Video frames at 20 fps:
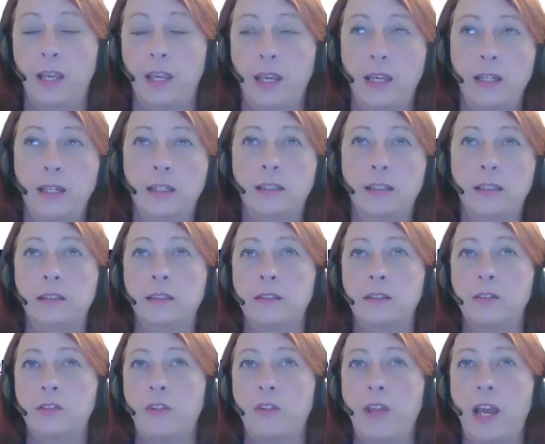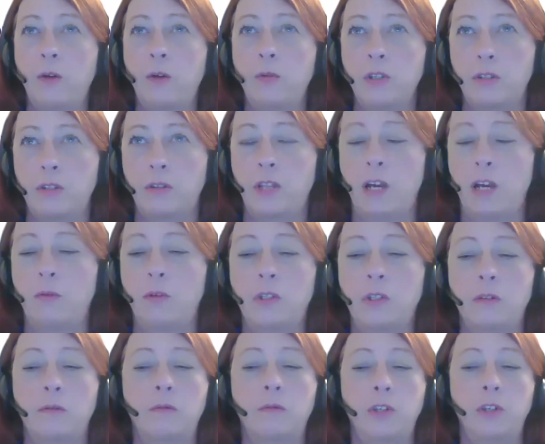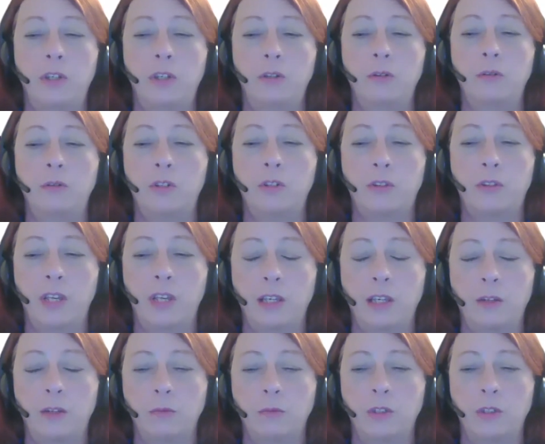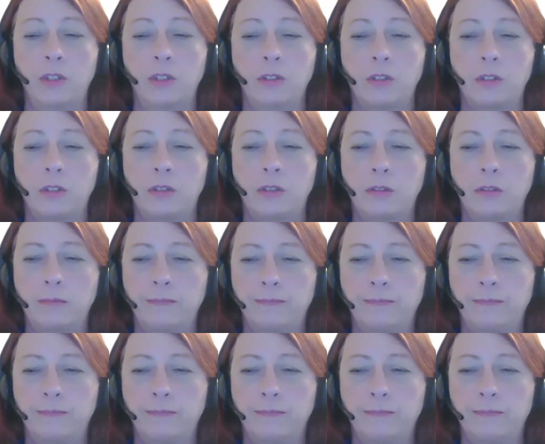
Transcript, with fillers: and so that was that was a huge thing was yeah.